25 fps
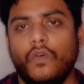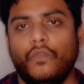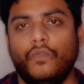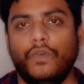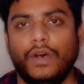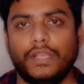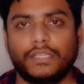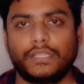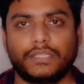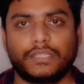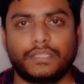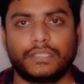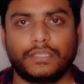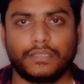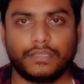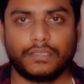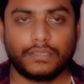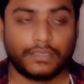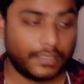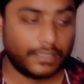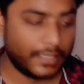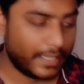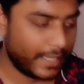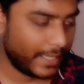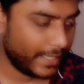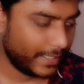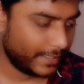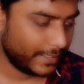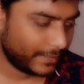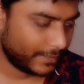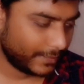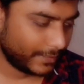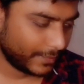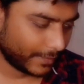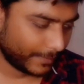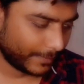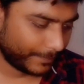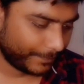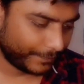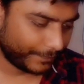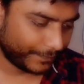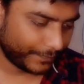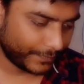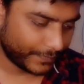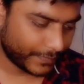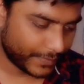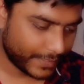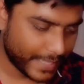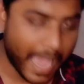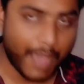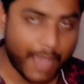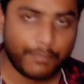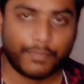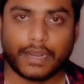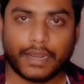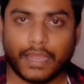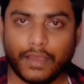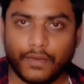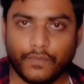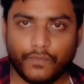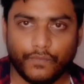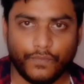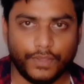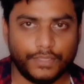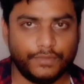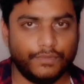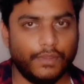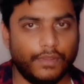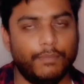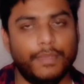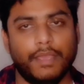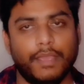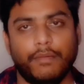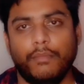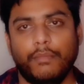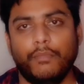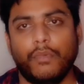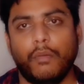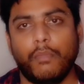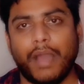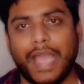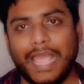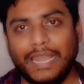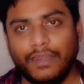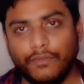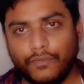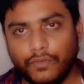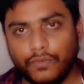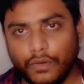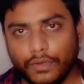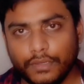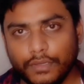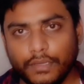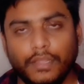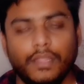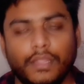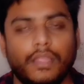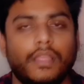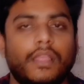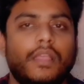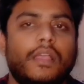First is camera, which will be our mobile phone.